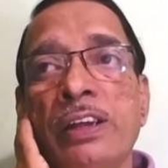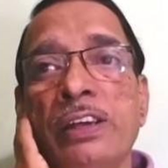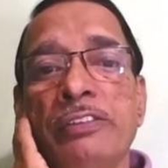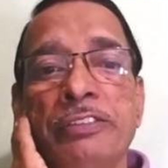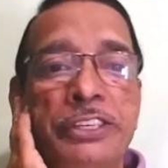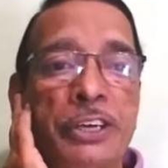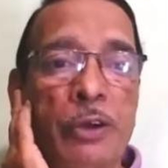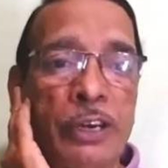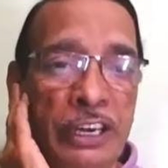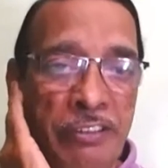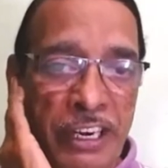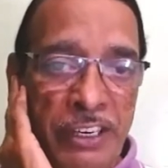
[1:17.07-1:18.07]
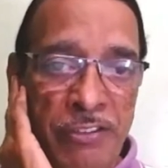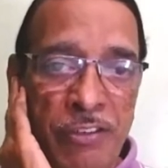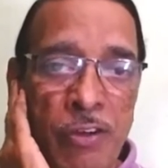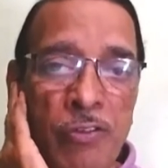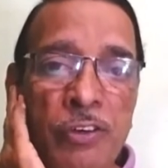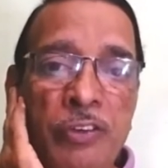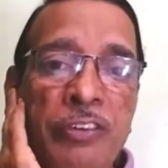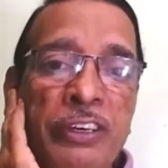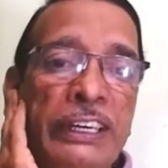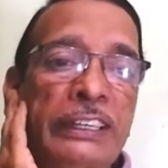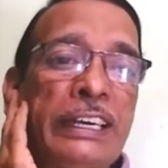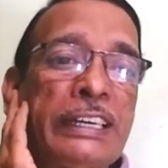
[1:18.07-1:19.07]
which are required for
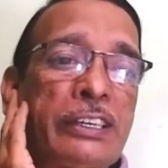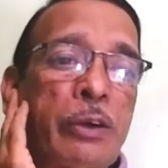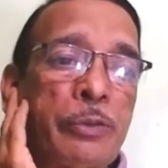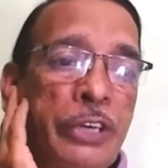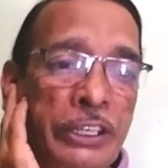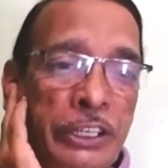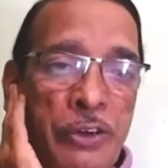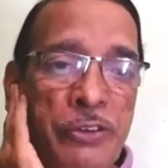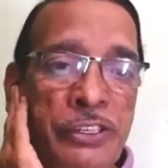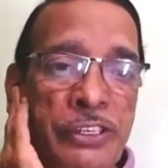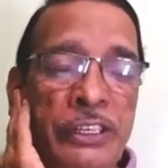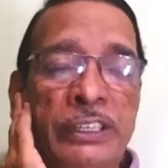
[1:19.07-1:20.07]
fulfilling these objectives